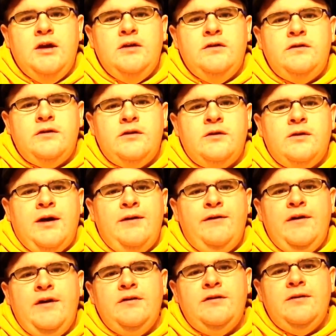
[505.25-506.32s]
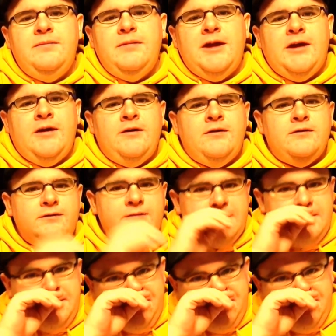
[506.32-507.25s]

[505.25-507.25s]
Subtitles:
So I found something else